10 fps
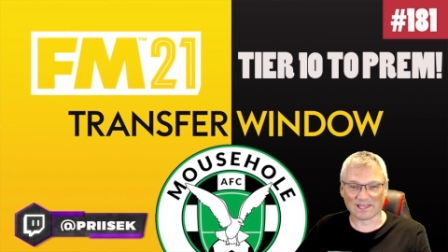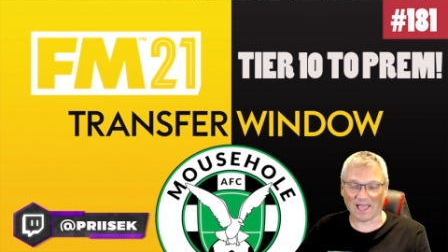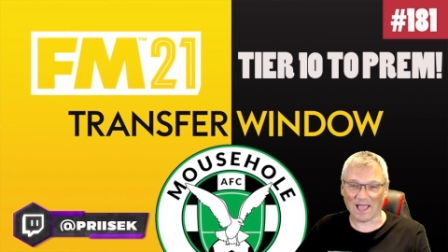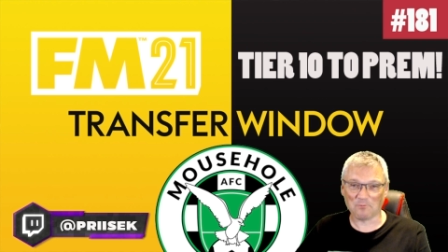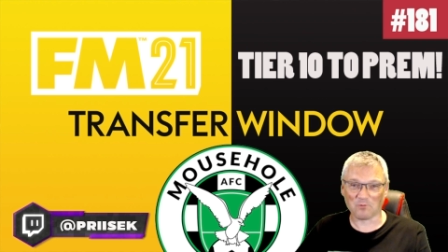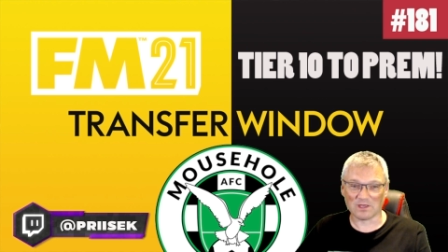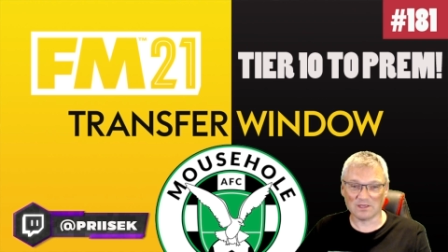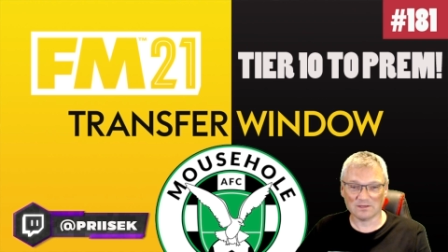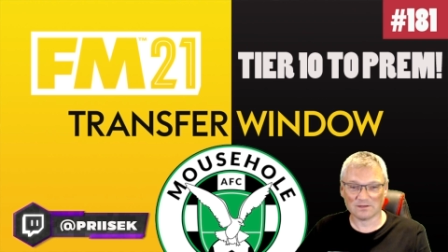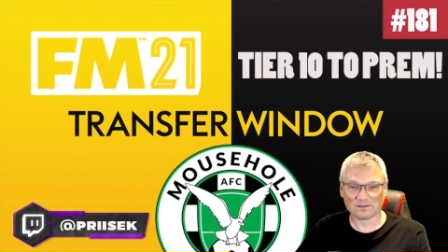Can
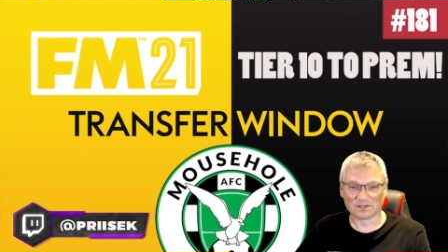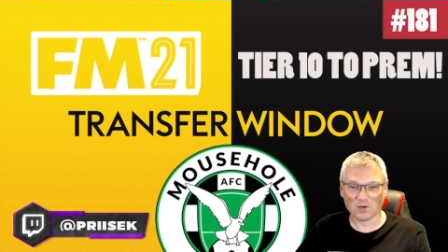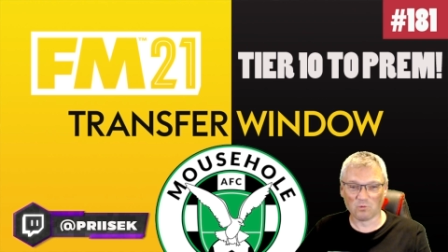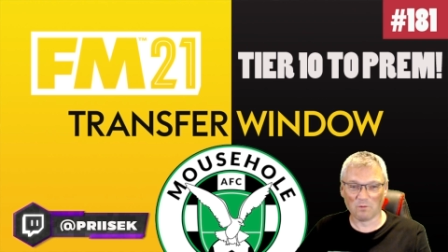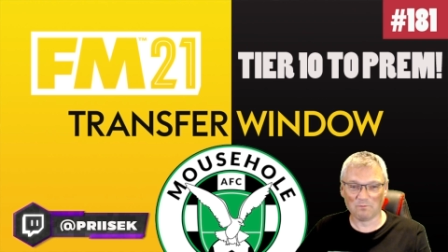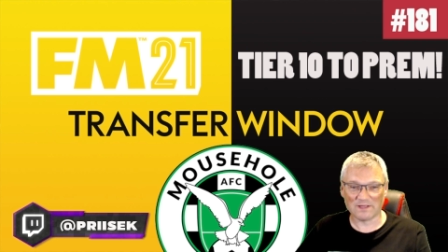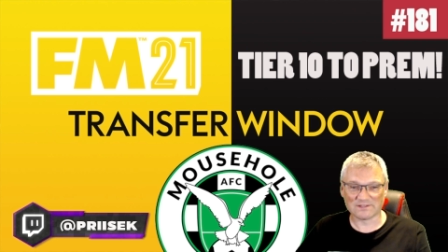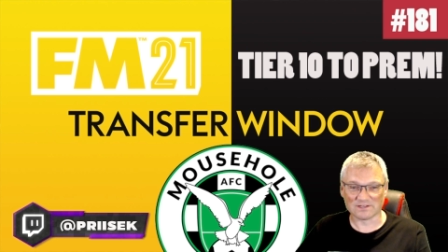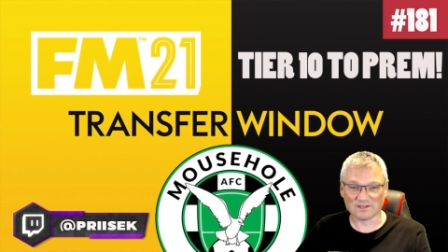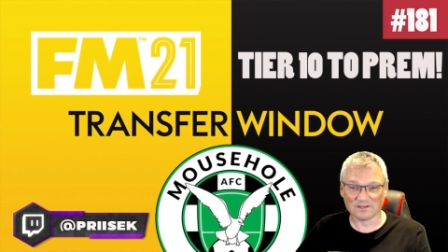we go one
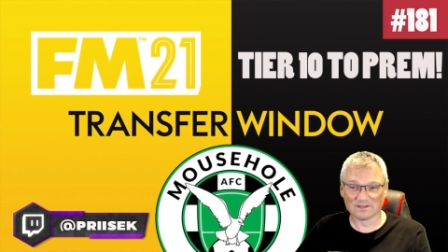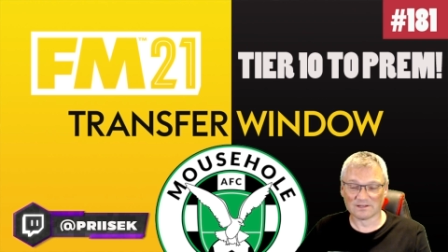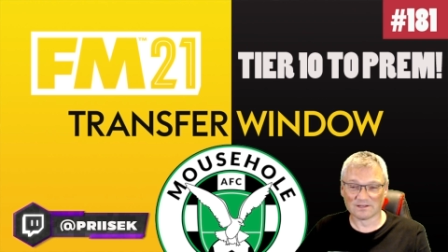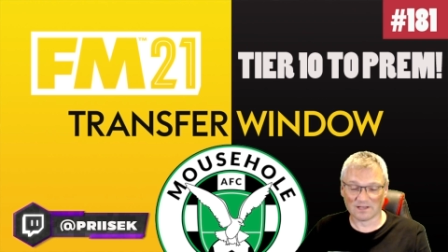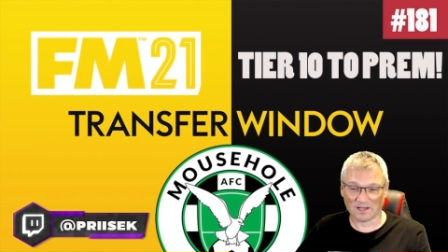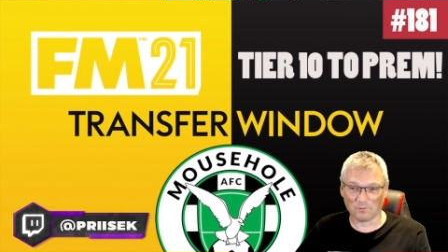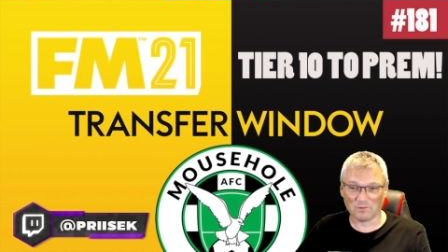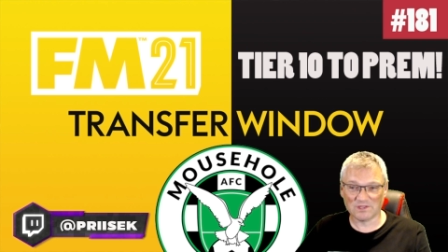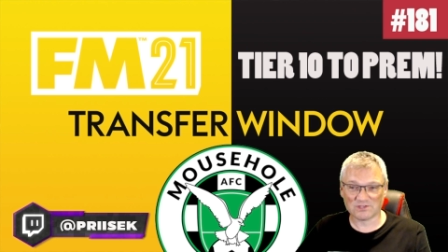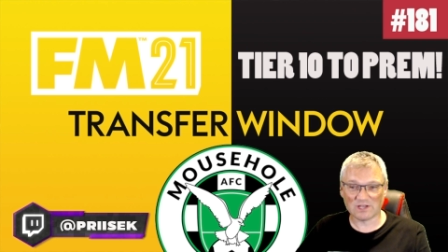better and
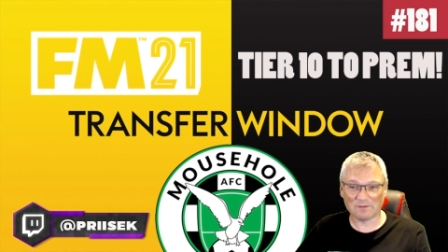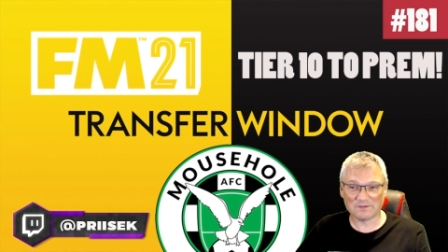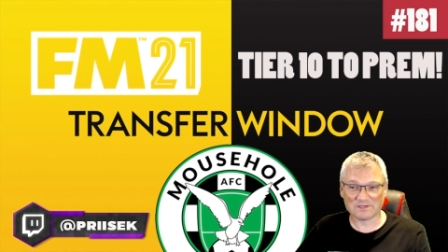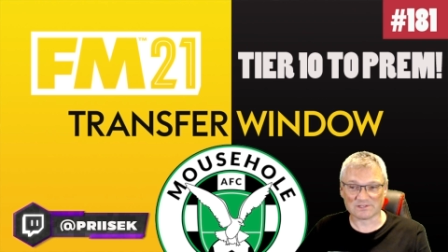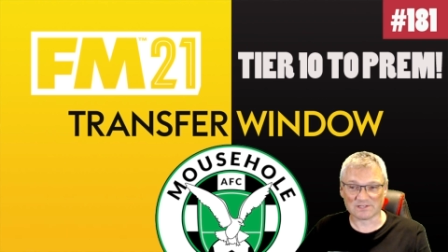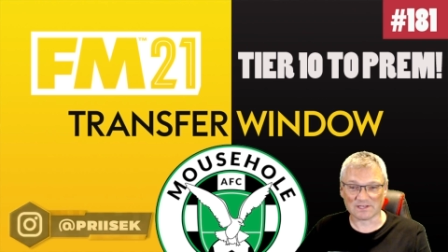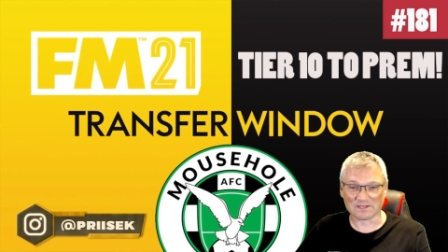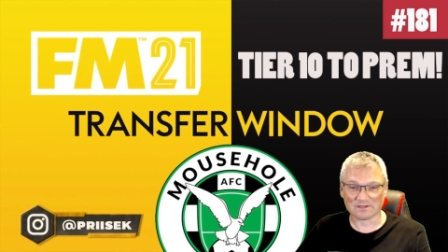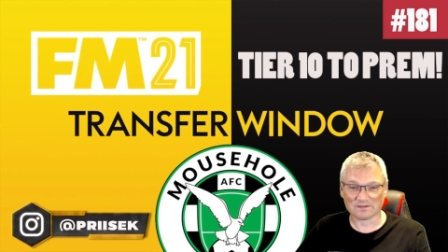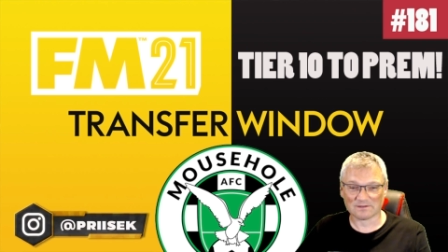win the Champions
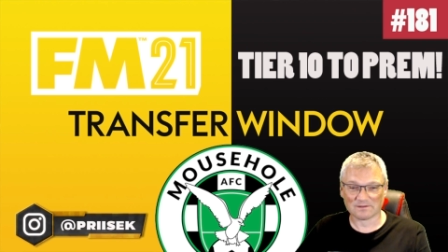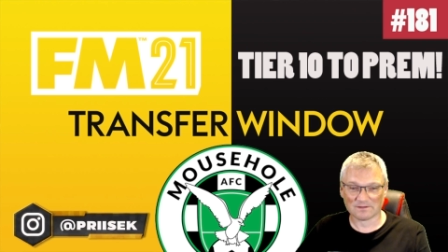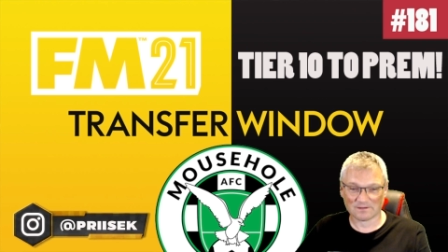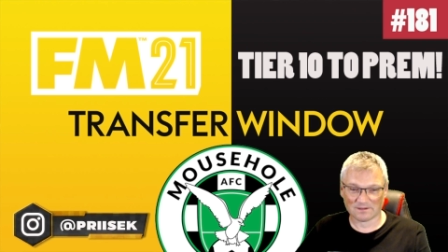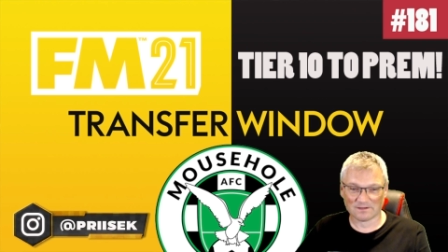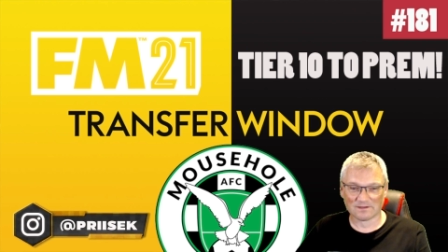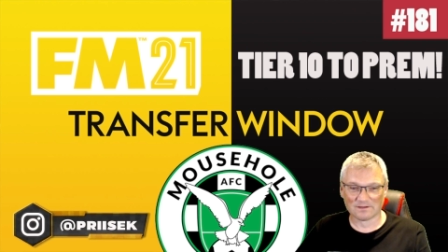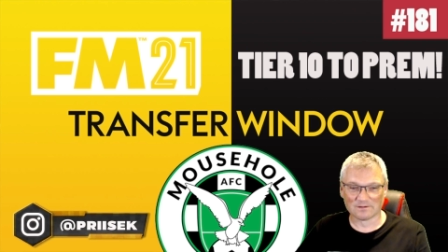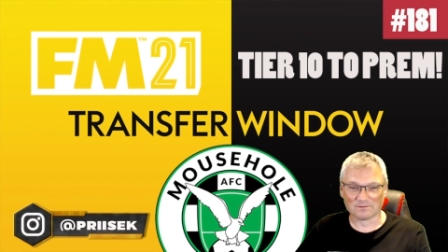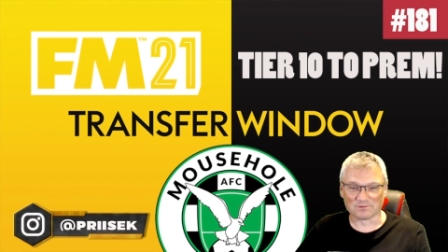League?
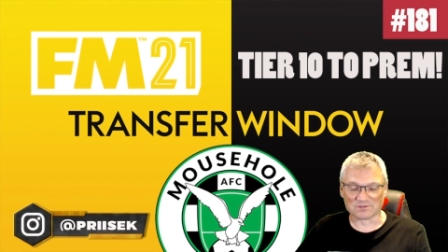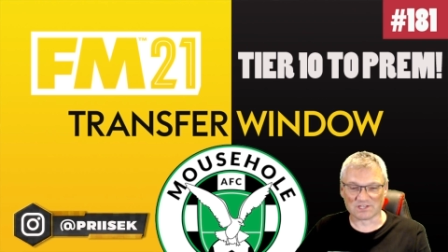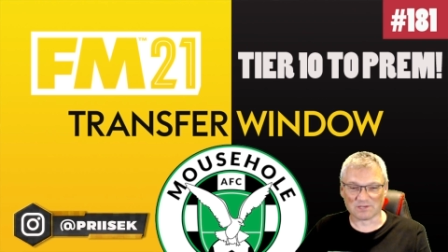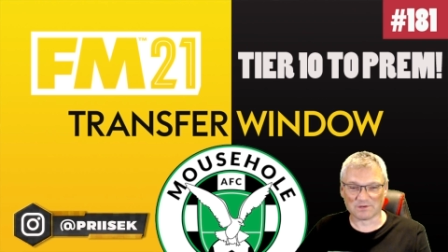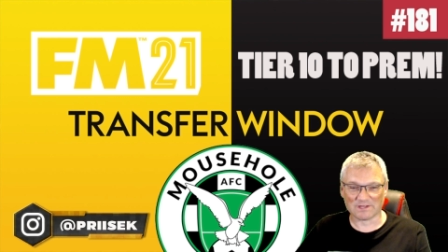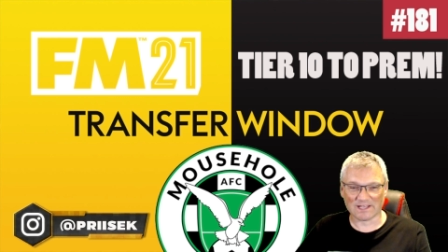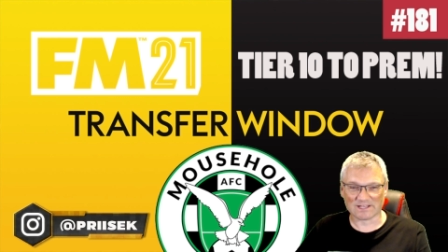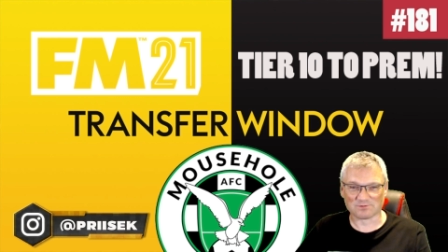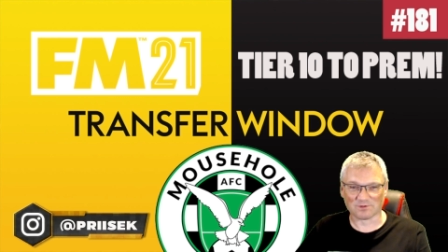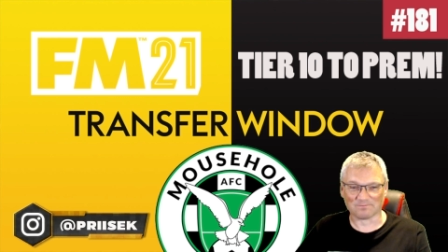We'll see you in the
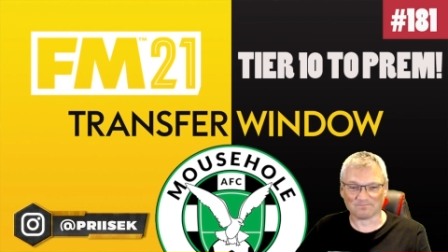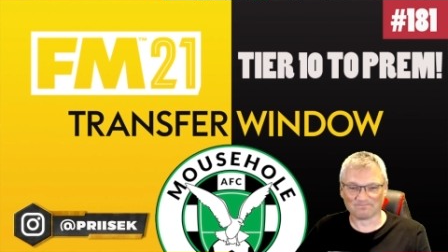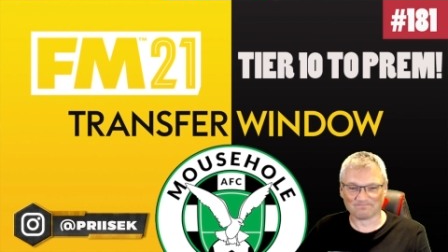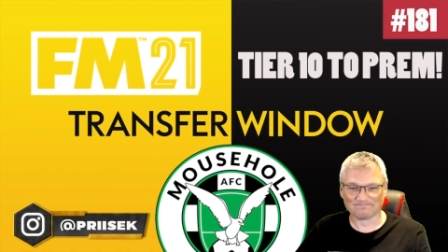next one.